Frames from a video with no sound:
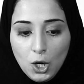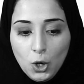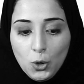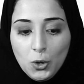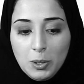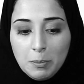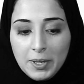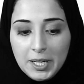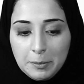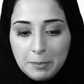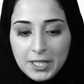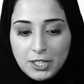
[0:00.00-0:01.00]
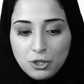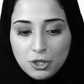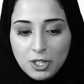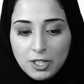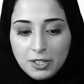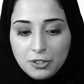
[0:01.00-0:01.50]
All my
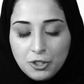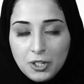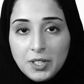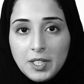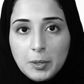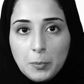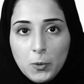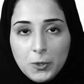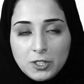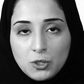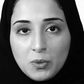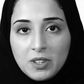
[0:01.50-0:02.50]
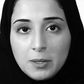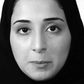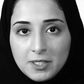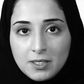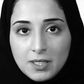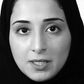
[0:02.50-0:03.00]
major turning points with the
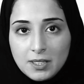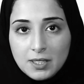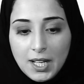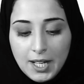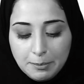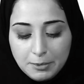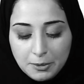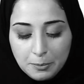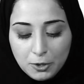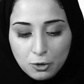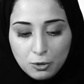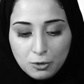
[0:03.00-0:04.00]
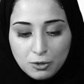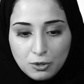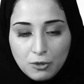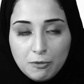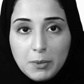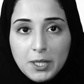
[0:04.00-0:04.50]
business happened
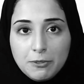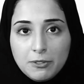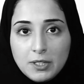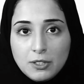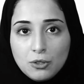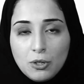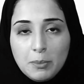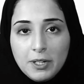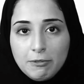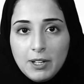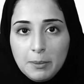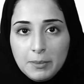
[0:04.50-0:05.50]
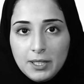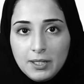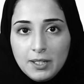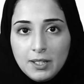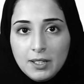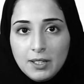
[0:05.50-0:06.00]
because of my friends or my family.